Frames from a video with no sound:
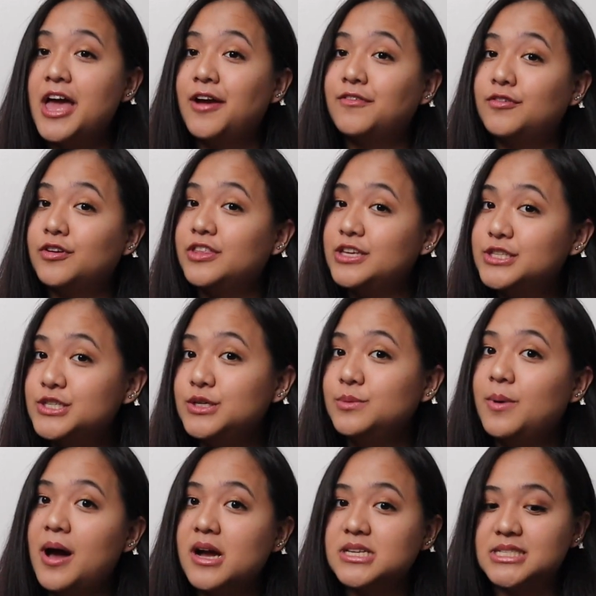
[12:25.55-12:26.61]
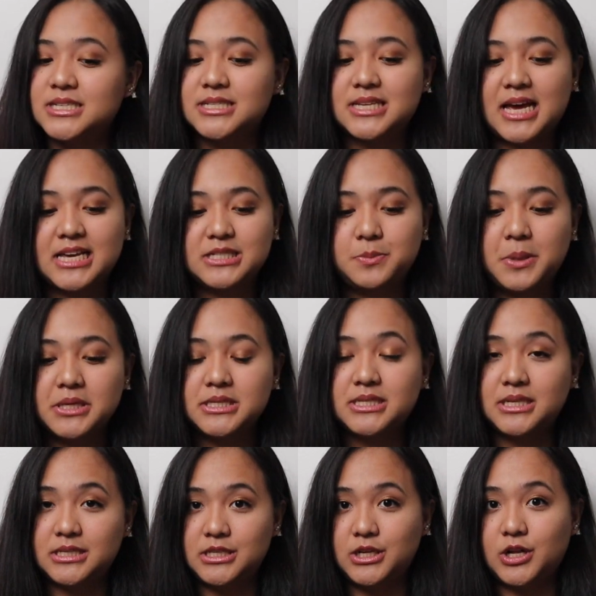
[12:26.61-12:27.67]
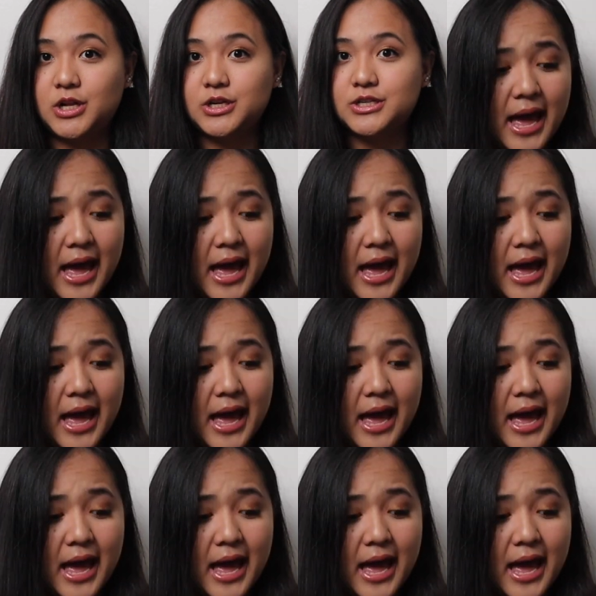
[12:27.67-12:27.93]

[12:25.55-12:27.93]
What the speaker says: for these two boxes I spent $60.